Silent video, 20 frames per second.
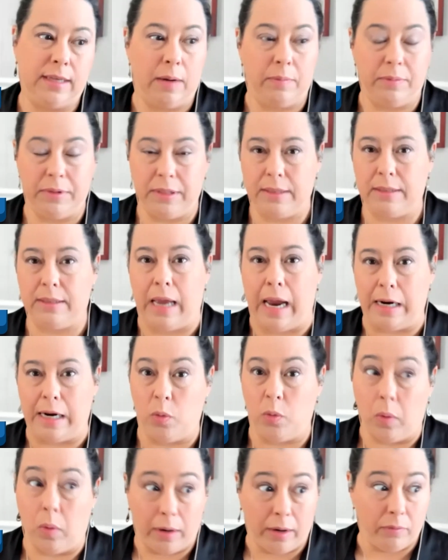I was assigned to
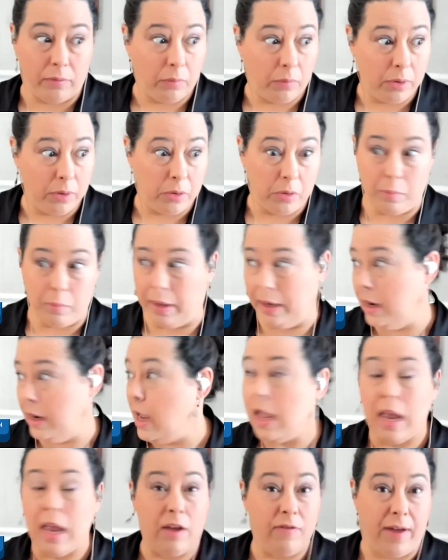whatever room. And
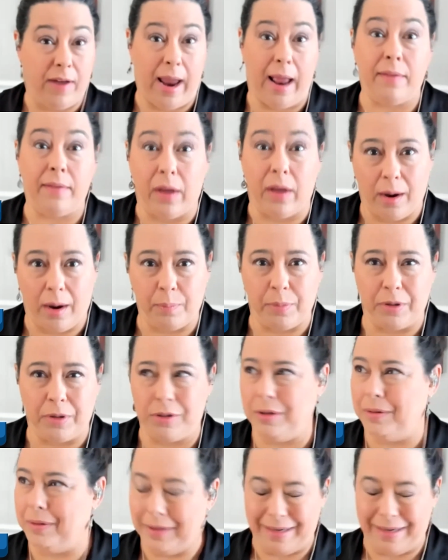if I had the
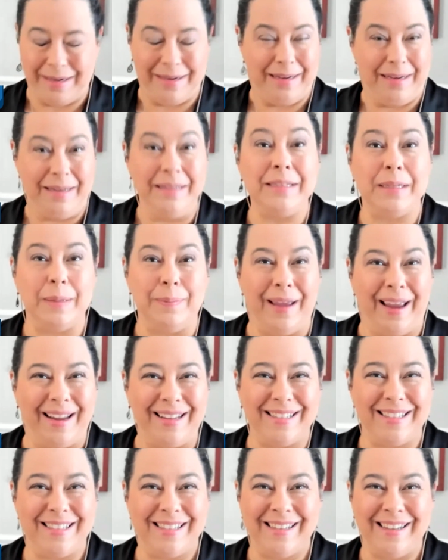opportunity to
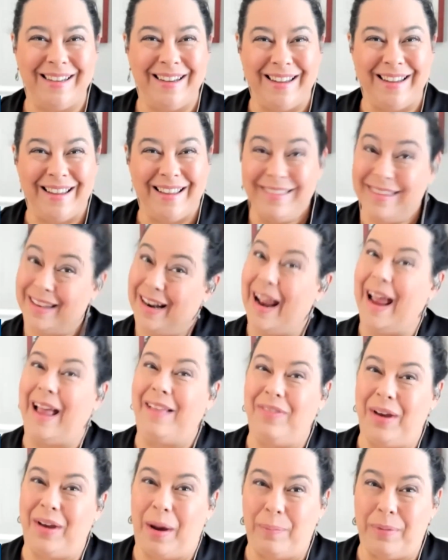intubate, then I had
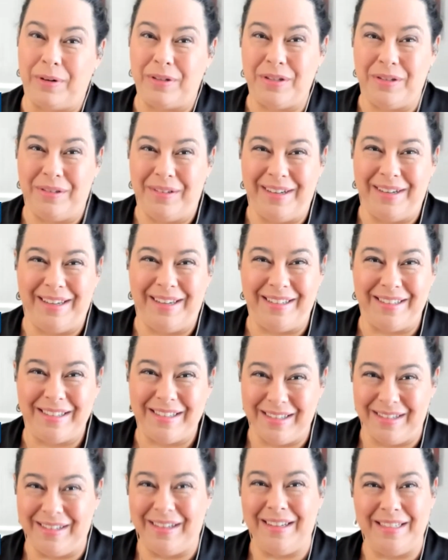the opportunity
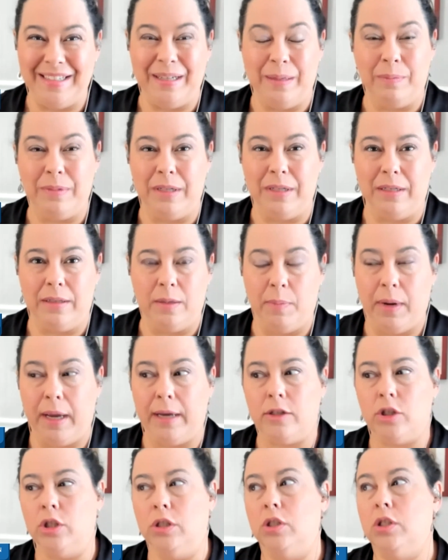to attempt
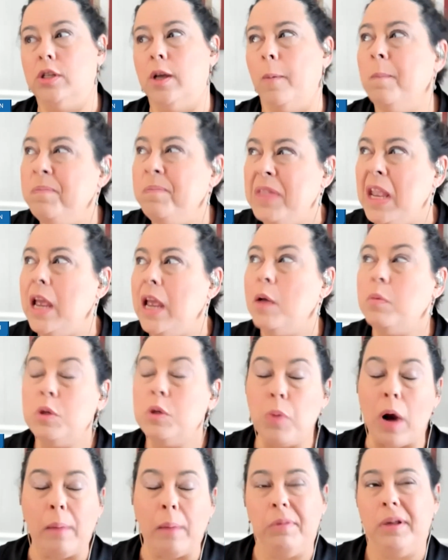intubation. So it was
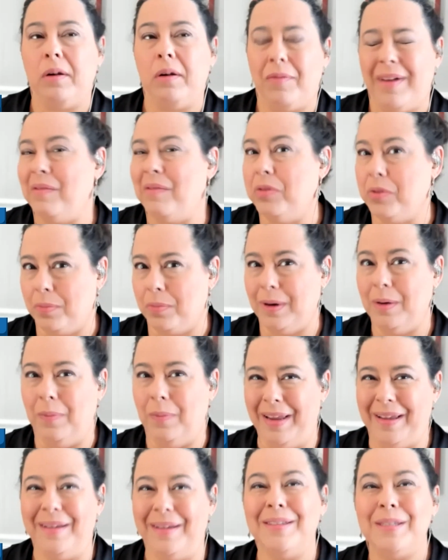probably around three
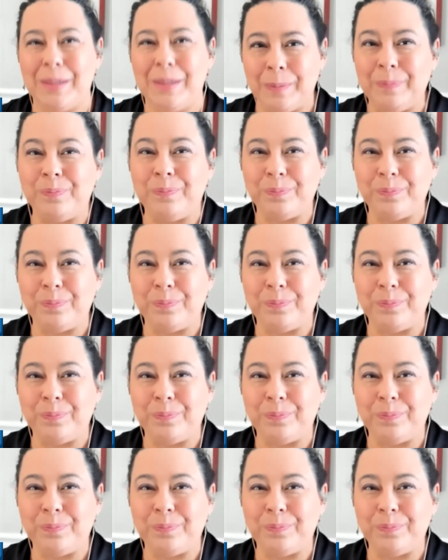weeks